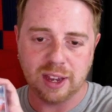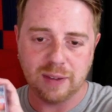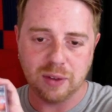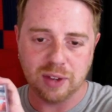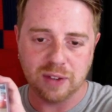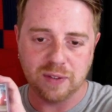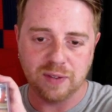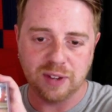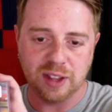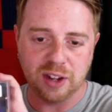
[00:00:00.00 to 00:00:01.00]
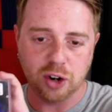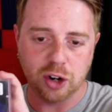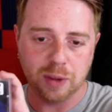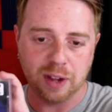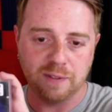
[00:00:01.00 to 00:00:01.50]
even though it says $50, they
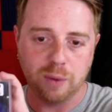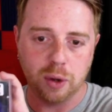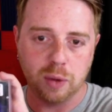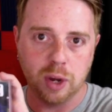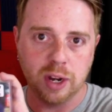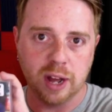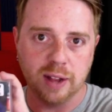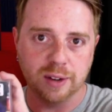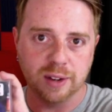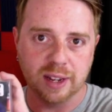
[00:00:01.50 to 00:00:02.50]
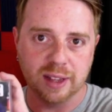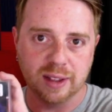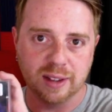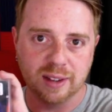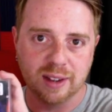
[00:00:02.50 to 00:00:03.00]
charged me like $41 to get
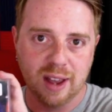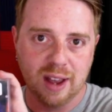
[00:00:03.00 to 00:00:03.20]
this,